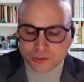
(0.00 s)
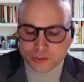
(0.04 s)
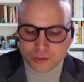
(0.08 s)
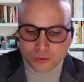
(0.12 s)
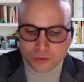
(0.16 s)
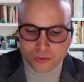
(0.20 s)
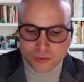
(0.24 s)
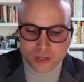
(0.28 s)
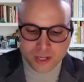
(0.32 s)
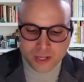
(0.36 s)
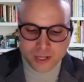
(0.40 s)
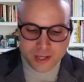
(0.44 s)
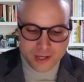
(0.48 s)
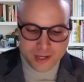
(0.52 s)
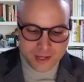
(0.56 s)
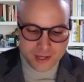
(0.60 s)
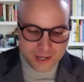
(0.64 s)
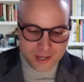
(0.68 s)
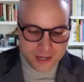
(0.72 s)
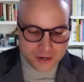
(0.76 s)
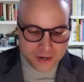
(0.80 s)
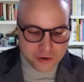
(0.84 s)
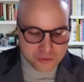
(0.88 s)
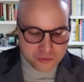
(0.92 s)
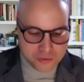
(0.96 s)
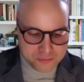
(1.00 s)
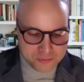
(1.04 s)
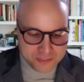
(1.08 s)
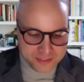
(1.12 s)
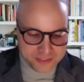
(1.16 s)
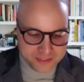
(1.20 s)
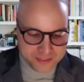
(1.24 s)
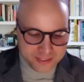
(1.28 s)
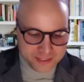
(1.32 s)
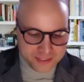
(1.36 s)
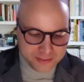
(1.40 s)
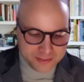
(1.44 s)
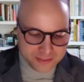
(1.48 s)
So I hope that
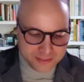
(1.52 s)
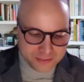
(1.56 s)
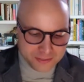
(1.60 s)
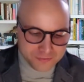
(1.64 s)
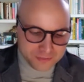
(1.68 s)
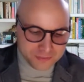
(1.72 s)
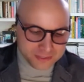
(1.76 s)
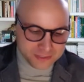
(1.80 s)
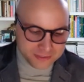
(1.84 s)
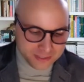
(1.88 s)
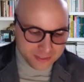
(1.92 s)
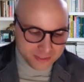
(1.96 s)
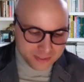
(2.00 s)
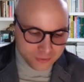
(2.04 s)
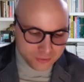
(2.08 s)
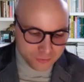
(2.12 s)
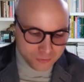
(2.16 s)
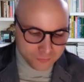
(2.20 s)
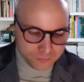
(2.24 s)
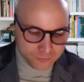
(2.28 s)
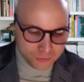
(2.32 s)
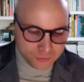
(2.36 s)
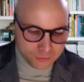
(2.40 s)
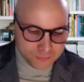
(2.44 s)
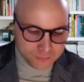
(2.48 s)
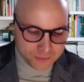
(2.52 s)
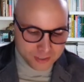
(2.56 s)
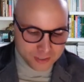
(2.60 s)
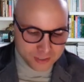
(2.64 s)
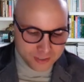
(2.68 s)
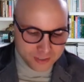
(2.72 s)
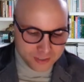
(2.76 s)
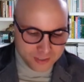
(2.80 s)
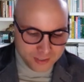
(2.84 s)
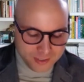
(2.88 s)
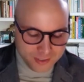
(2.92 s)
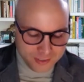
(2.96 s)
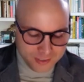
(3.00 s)
they find it helpful
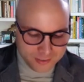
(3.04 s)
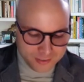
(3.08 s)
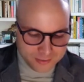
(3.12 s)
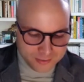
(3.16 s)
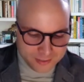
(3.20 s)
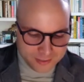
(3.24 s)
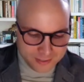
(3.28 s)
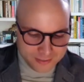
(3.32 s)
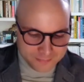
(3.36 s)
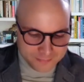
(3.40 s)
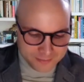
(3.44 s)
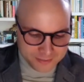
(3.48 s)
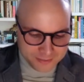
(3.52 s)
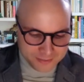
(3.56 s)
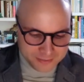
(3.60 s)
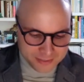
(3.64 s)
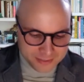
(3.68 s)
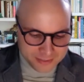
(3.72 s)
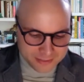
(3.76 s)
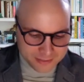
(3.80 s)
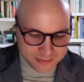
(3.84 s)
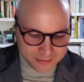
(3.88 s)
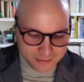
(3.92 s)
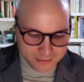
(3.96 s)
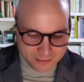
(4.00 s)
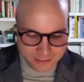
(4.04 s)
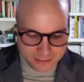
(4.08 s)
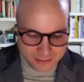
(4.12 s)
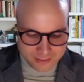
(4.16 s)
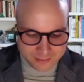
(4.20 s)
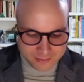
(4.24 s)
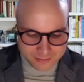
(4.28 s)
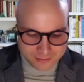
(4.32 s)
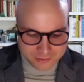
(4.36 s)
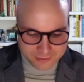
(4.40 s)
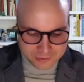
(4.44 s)
and that they see that,